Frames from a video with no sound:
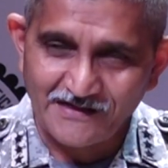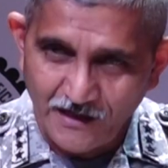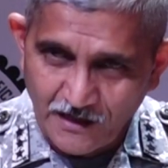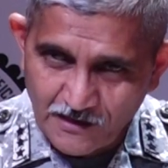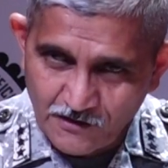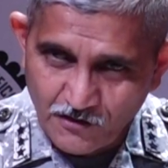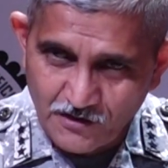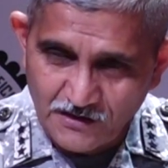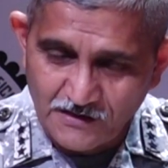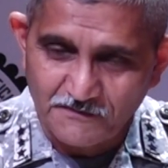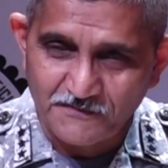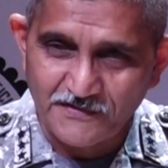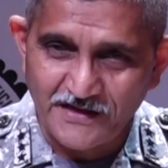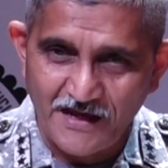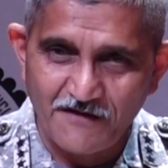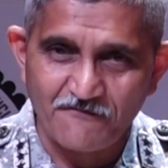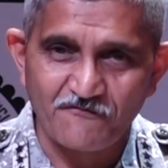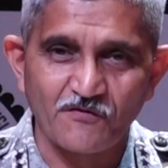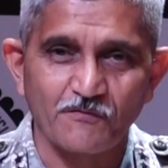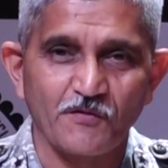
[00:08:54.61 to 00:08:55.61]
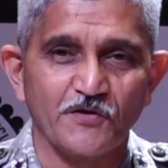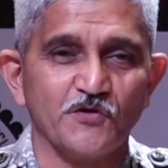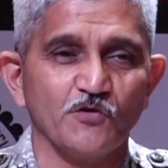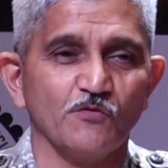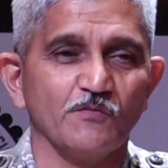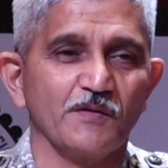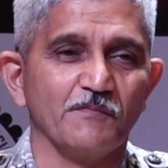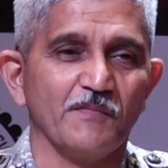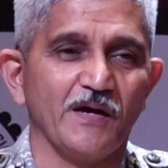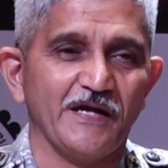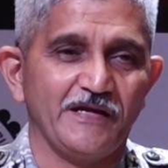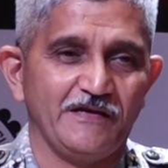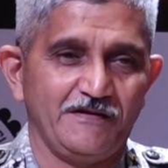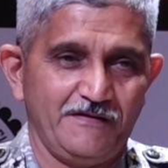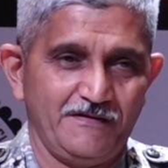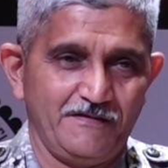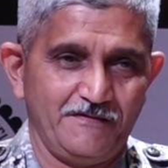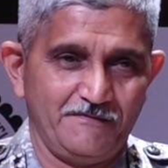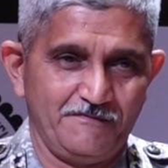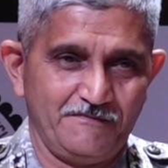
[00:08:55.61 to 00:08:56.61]
and that algorithm came from a human
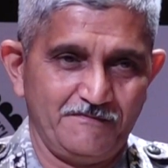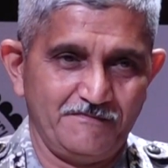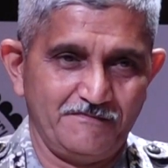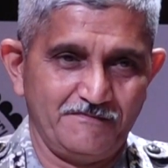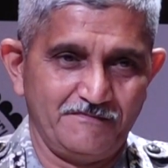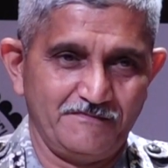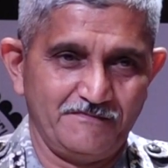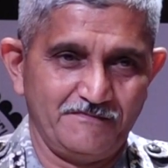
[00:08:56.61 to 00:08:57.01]
mind,